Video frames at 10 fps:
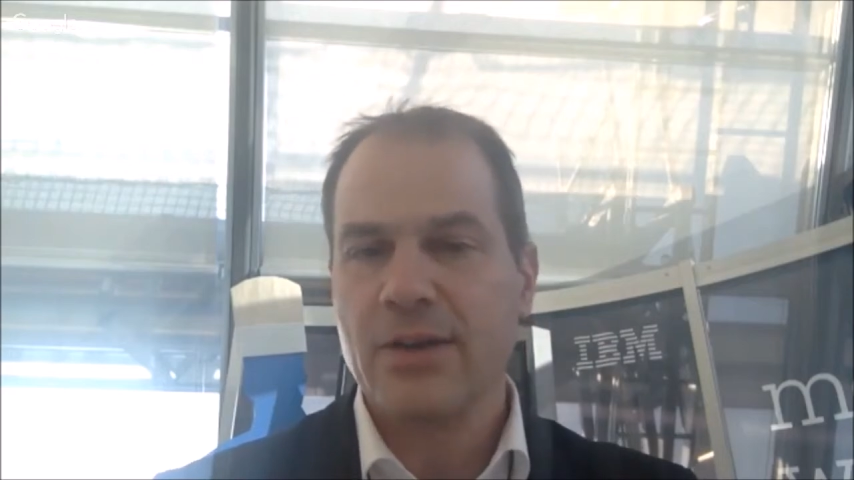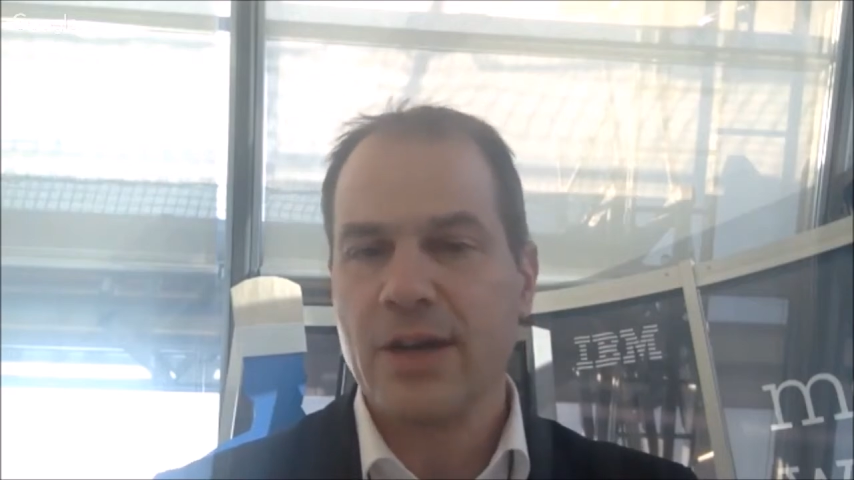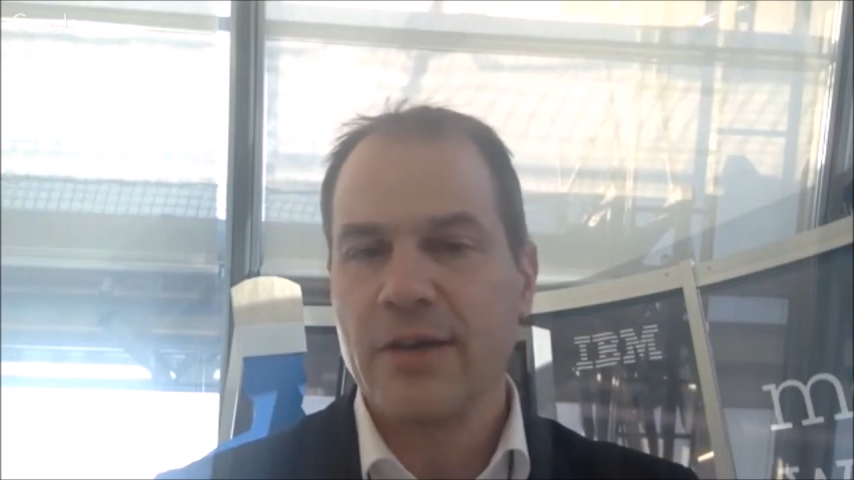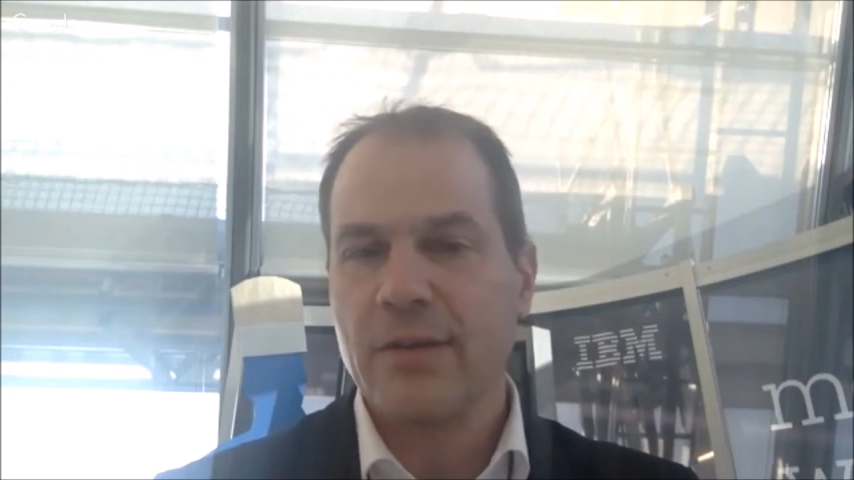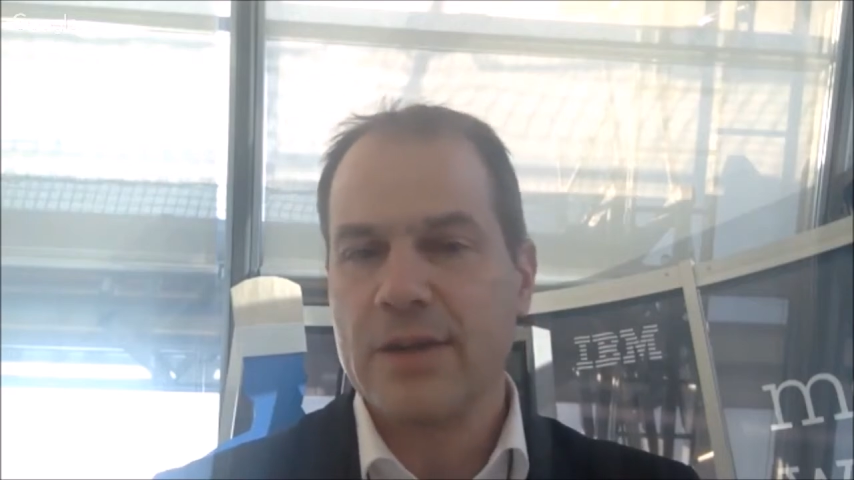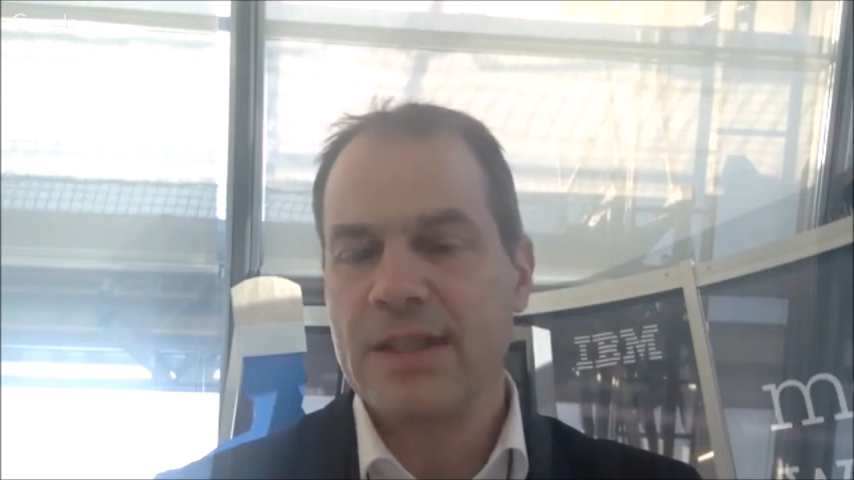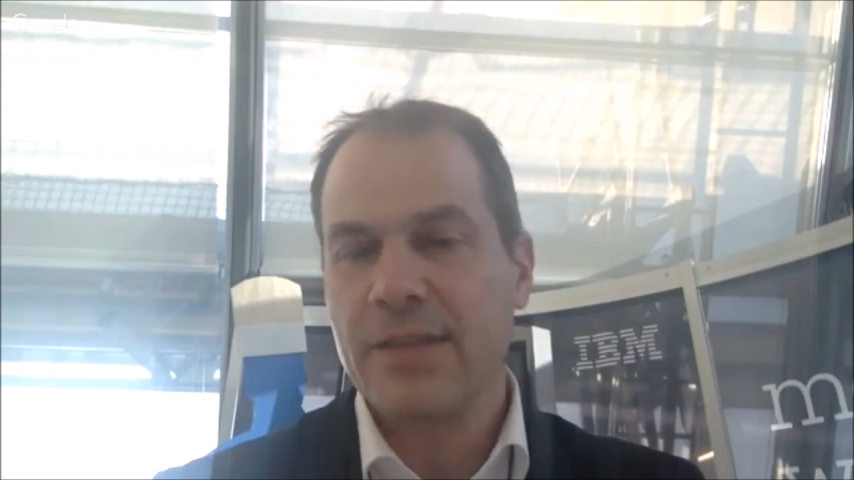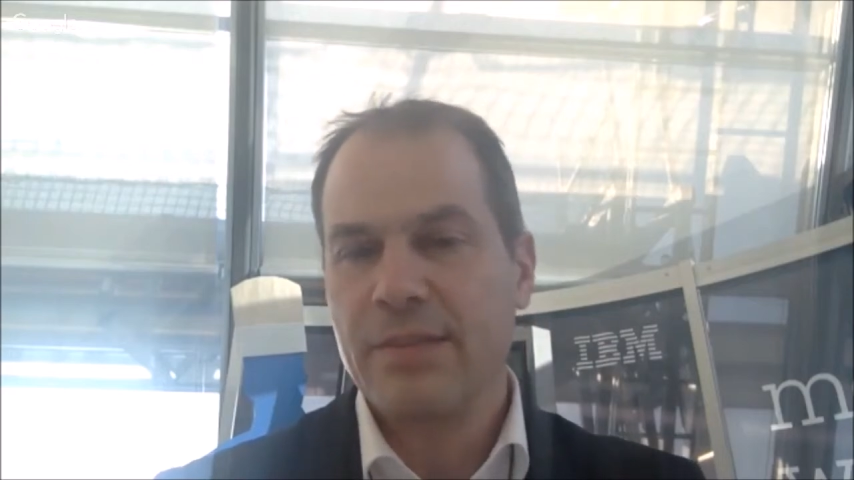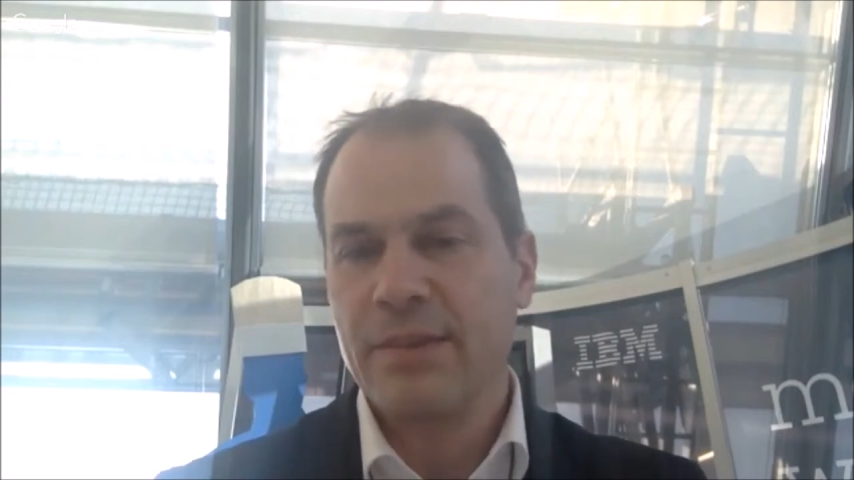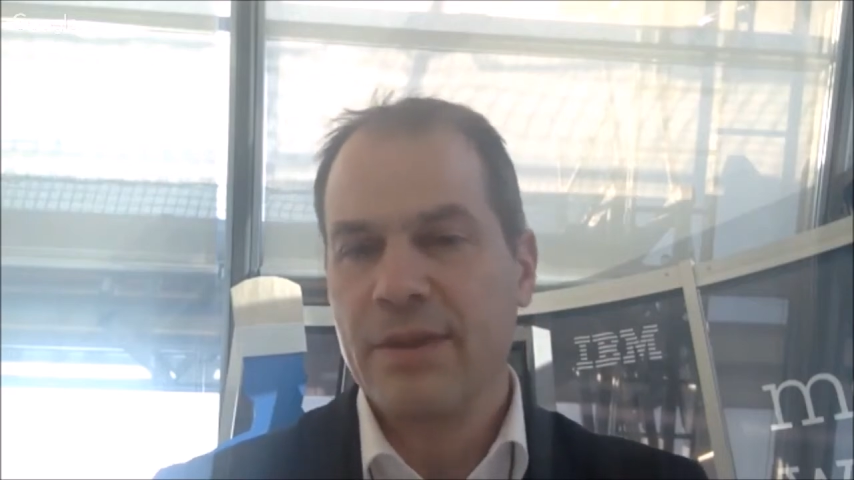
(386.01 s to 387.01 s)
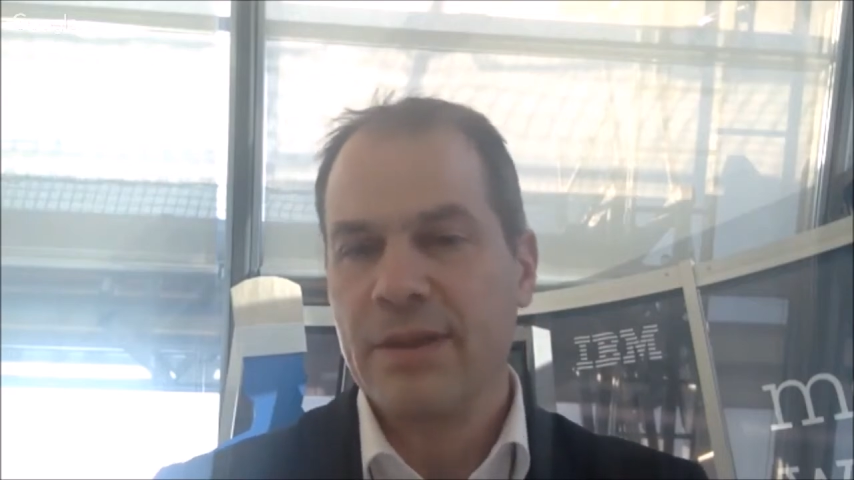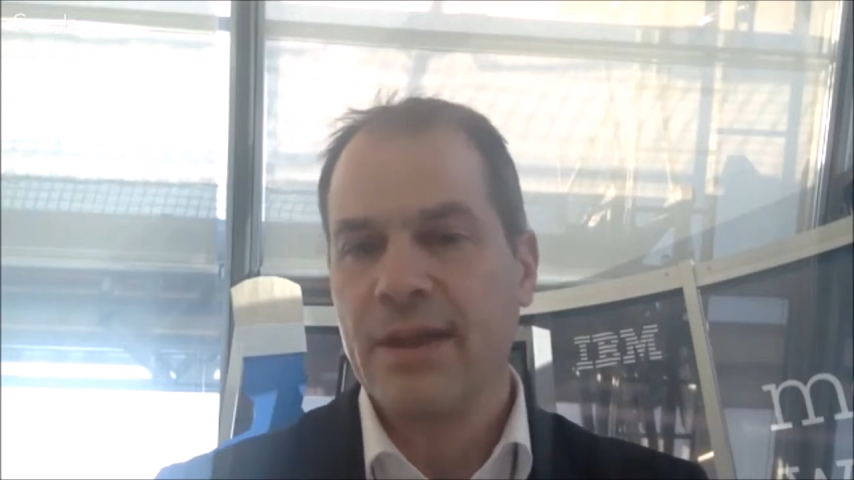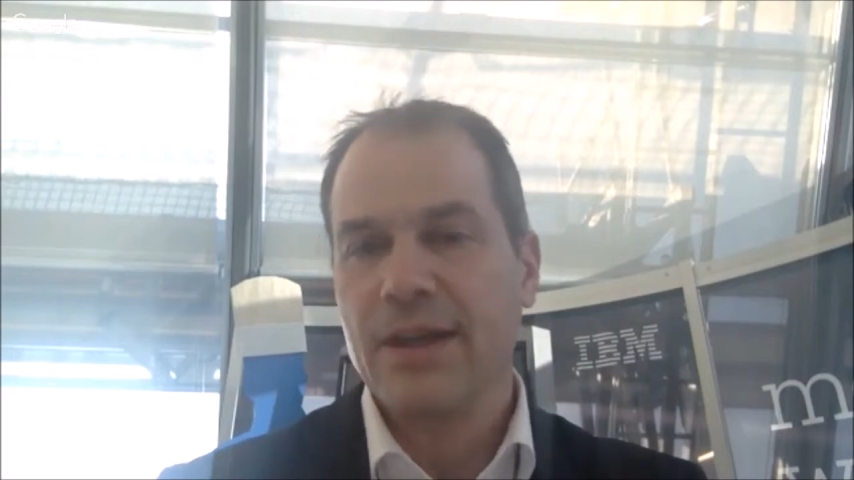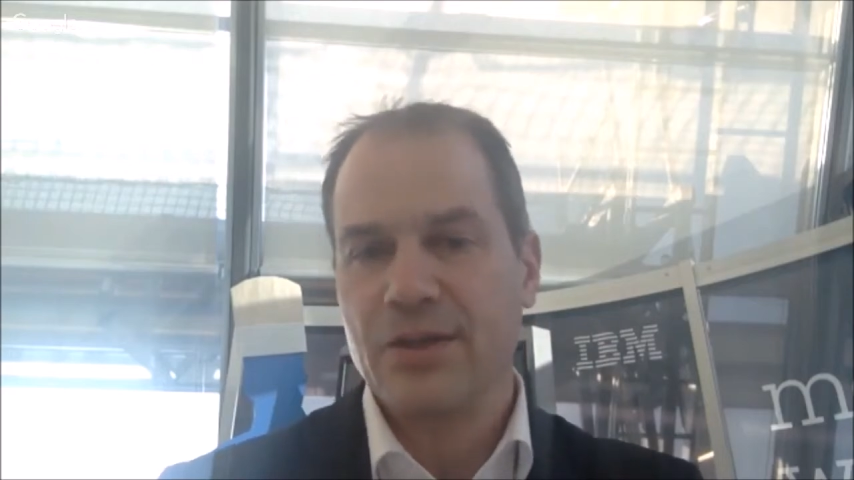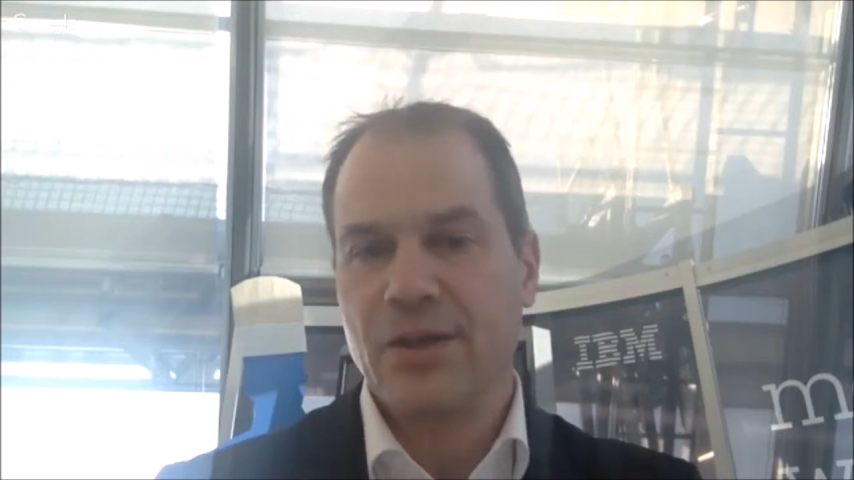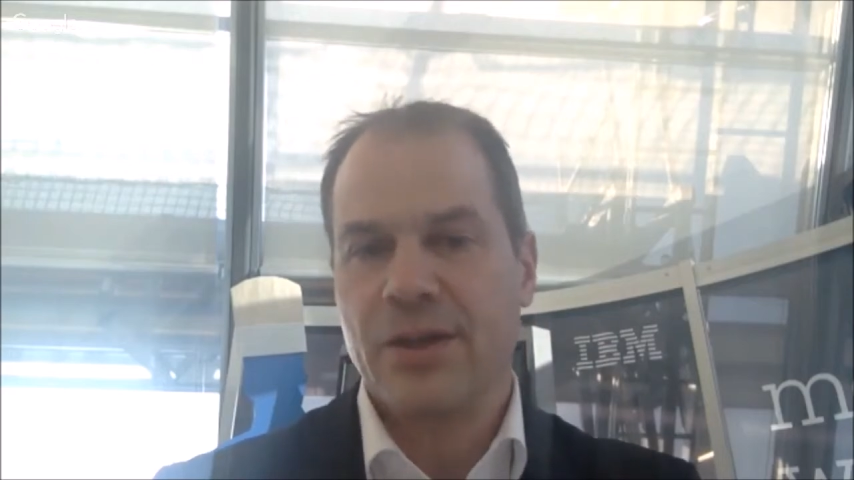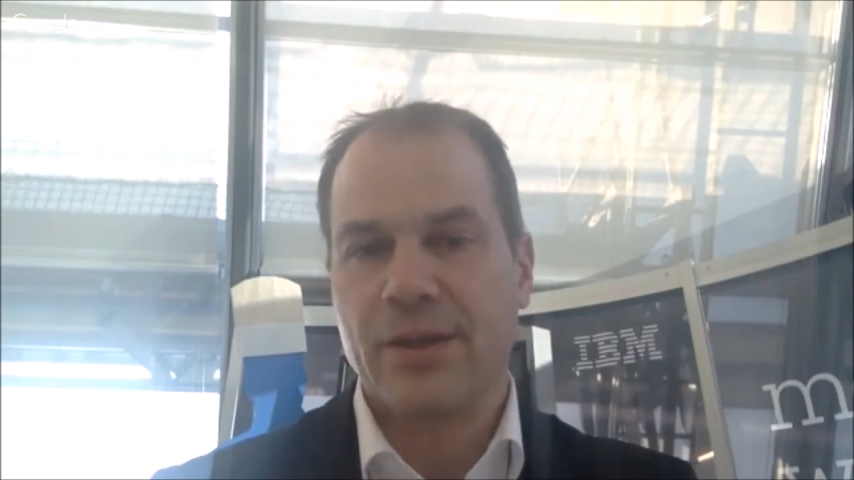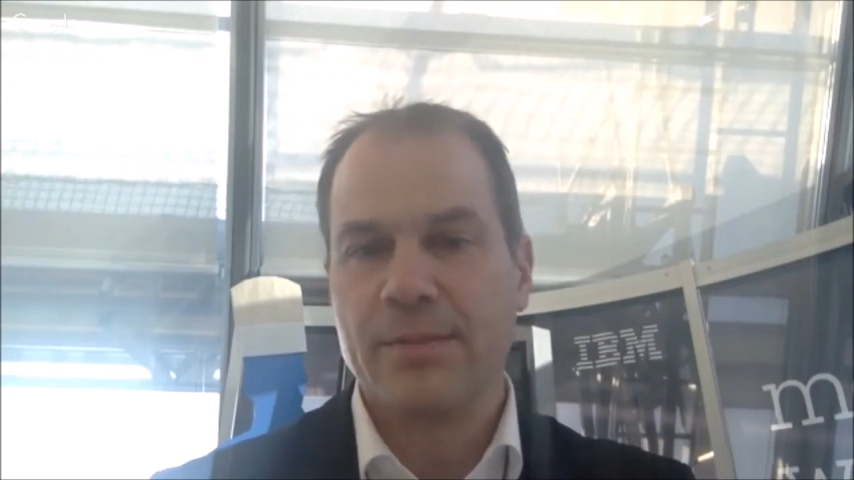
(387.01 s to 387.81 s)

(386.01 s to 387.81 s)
Then you're already one step in the right